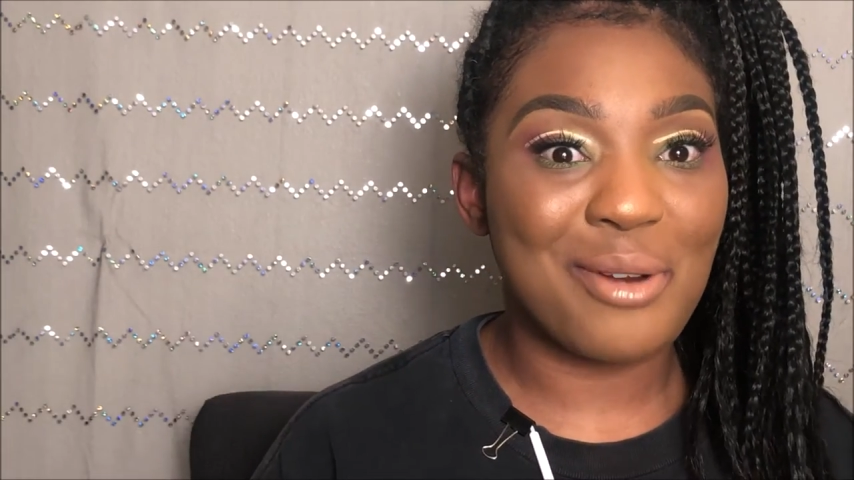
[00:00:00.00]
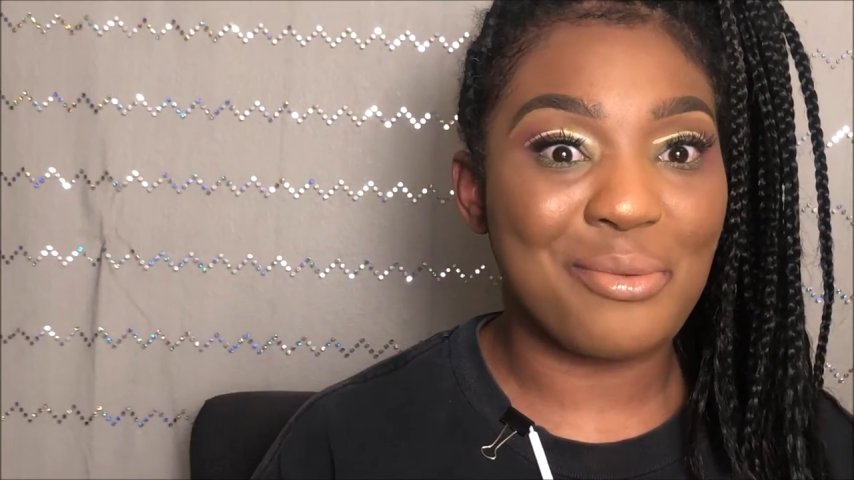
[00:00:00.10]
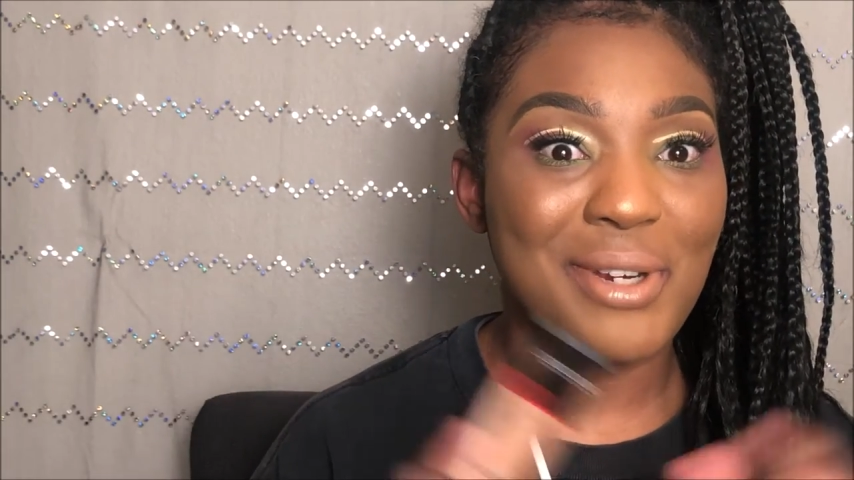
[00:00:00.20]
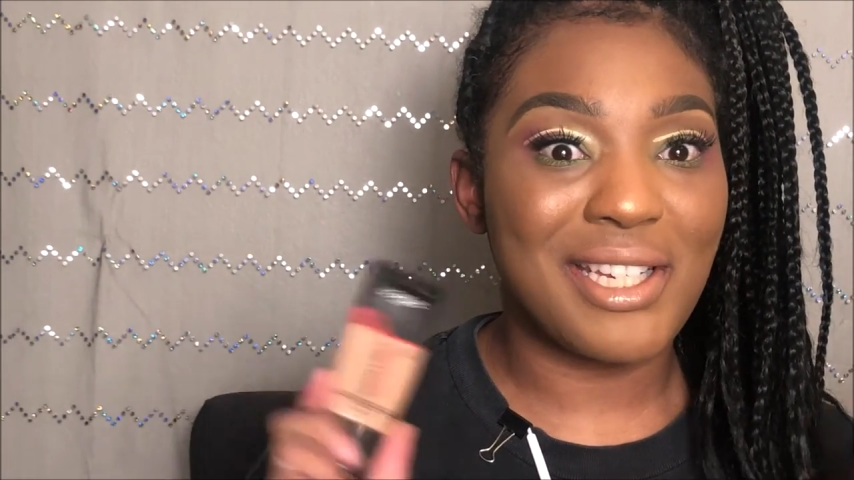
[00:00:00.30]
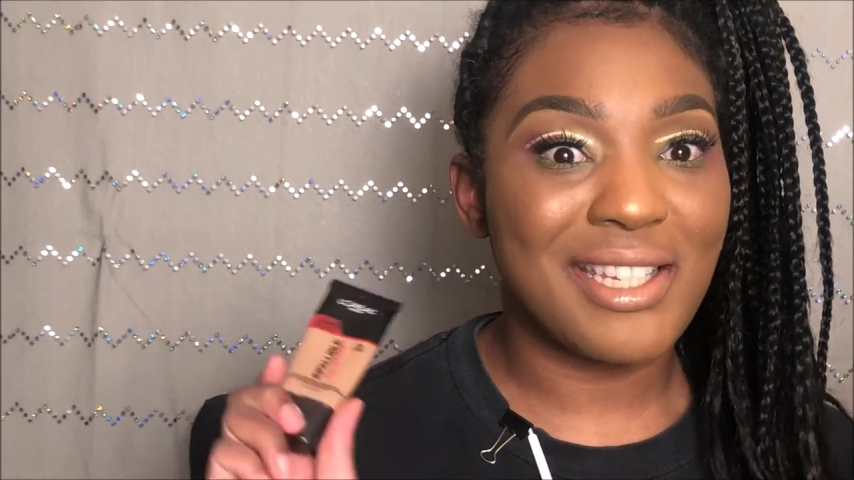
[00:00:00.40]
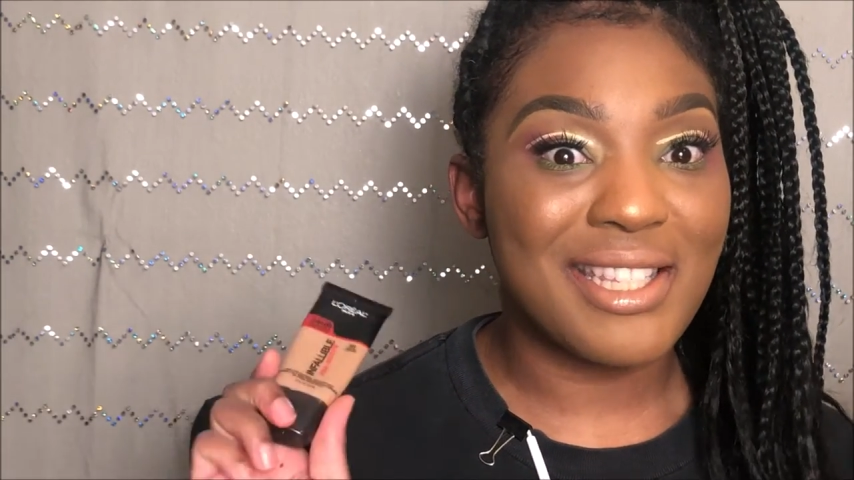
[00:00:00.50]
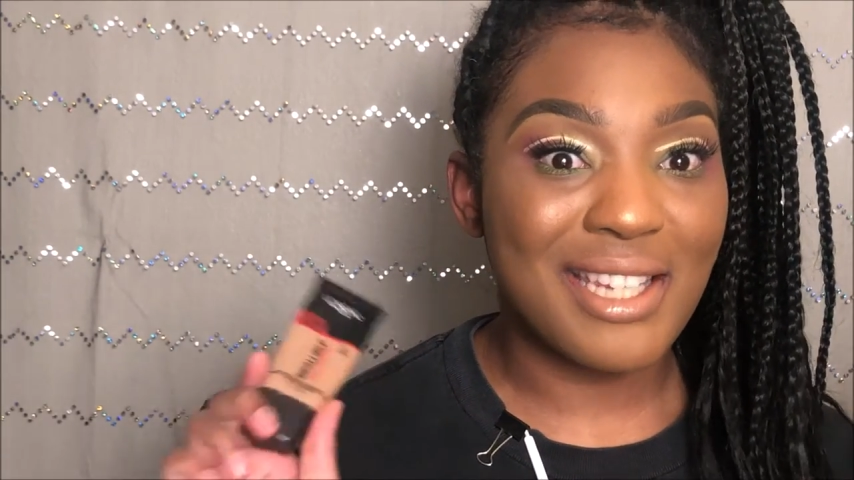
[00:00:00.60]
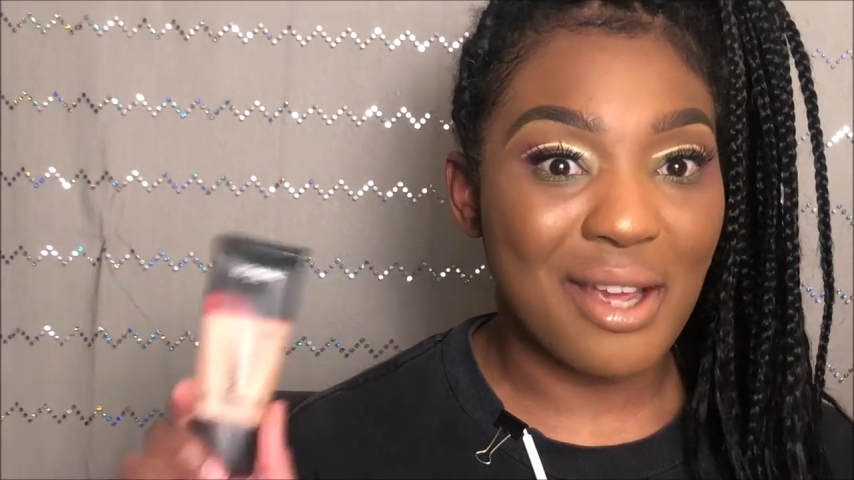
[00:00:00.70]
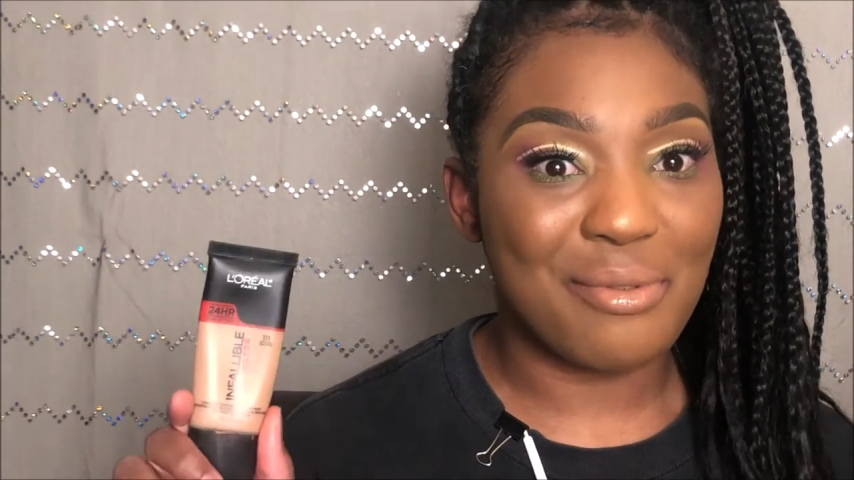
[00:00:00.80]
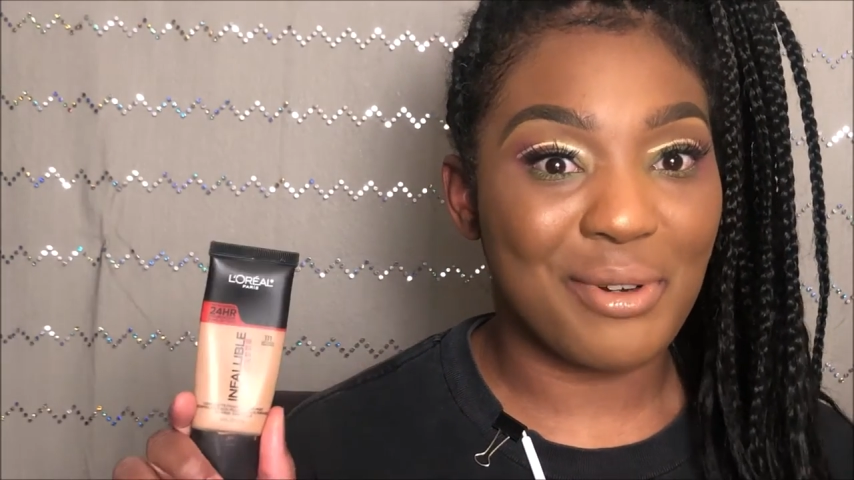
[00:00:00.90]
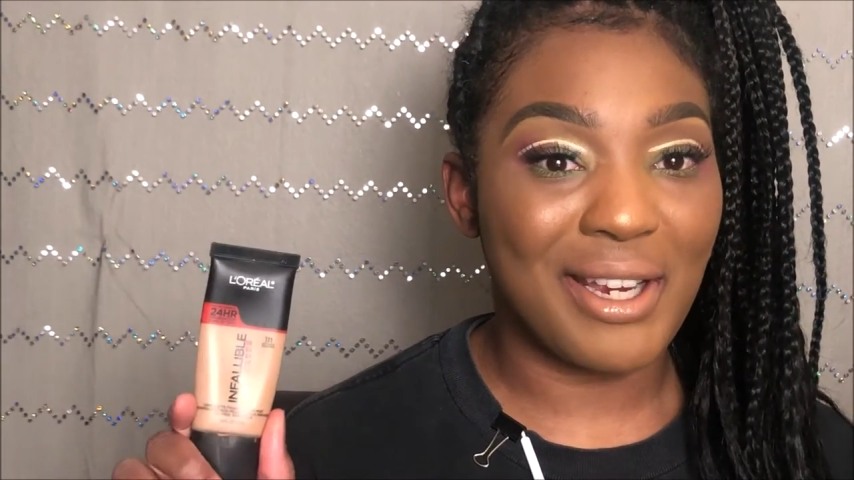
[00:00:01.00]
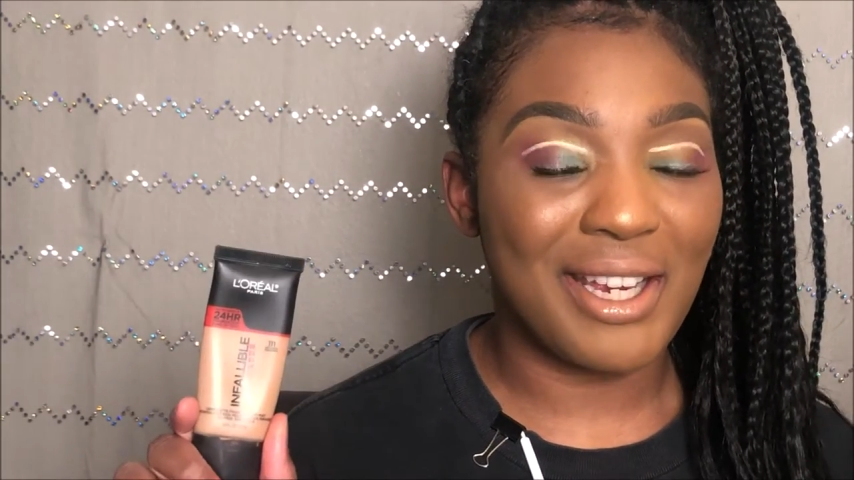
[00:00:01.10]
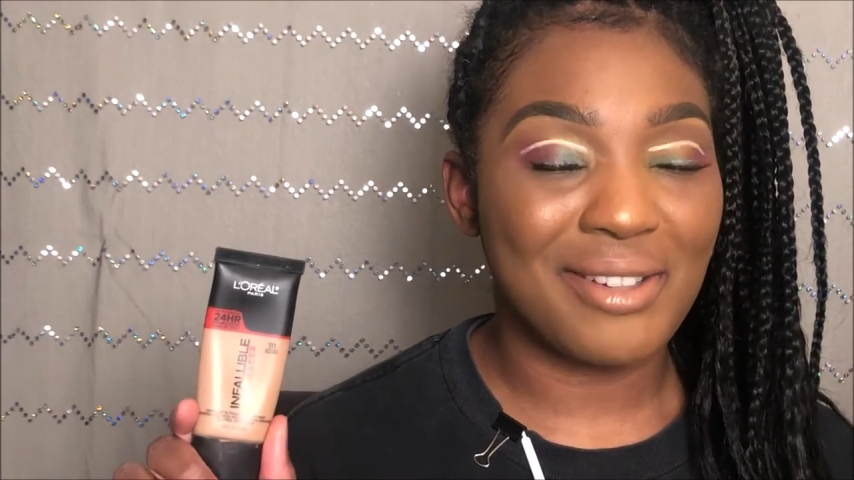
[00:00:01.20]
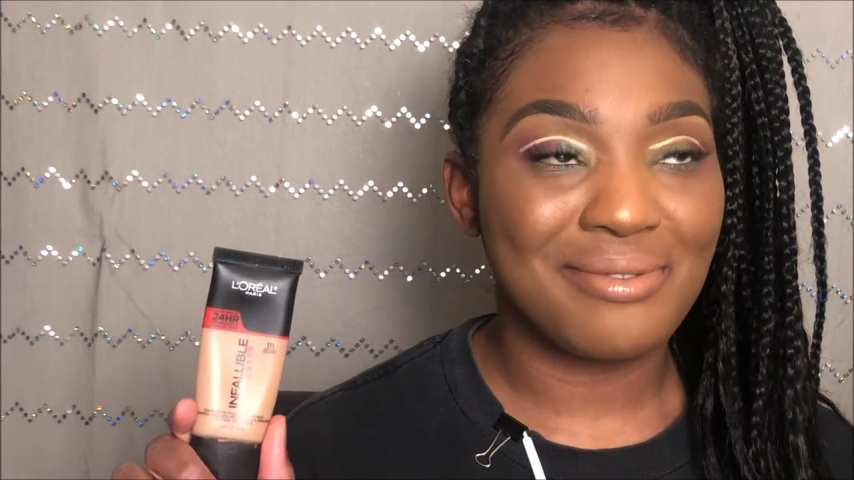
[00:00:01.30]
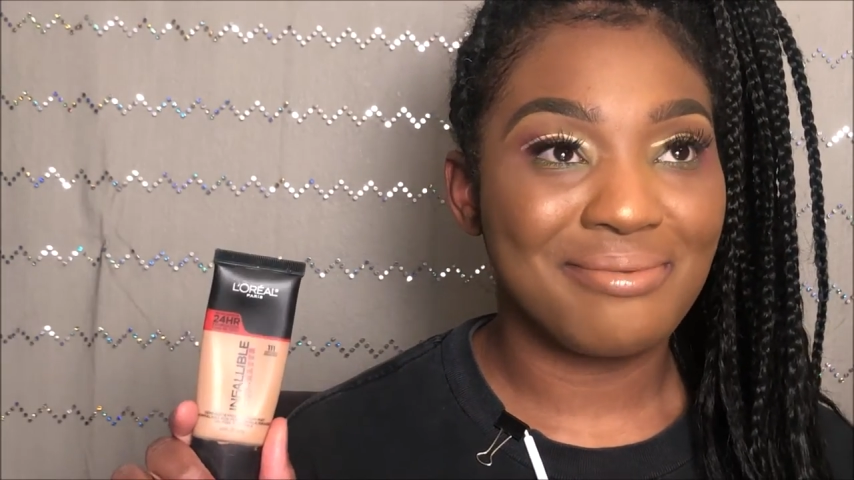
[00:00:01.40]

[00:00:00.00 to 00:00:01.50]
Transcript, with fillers: a rediscovery.